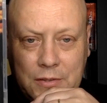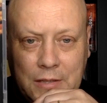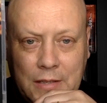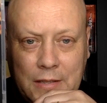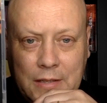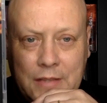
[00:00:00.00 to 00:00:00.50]

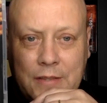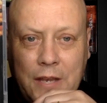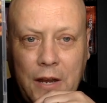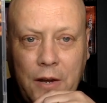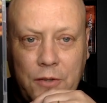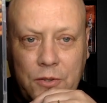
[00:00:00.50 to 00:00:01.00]
And these
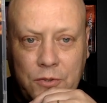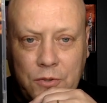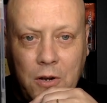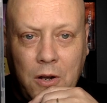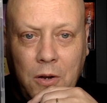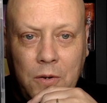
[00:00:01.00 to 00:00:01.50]
characters
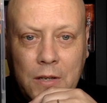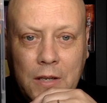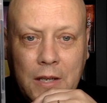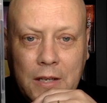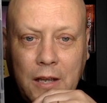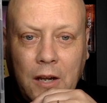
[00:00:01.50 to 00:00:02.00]
are all
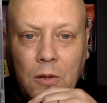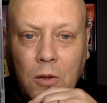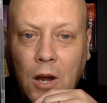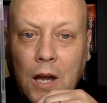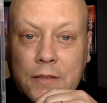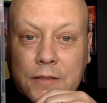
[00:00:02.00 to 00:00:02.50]
kind of
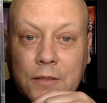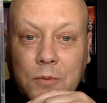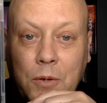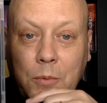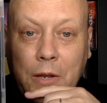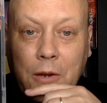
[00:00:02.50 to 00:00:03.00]
lost
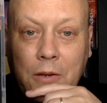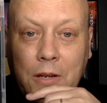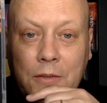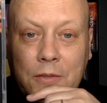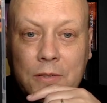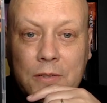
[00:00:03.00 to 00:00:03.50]
in one way or
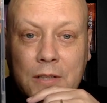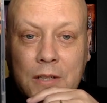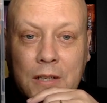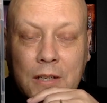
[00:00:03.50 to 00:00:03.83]
another.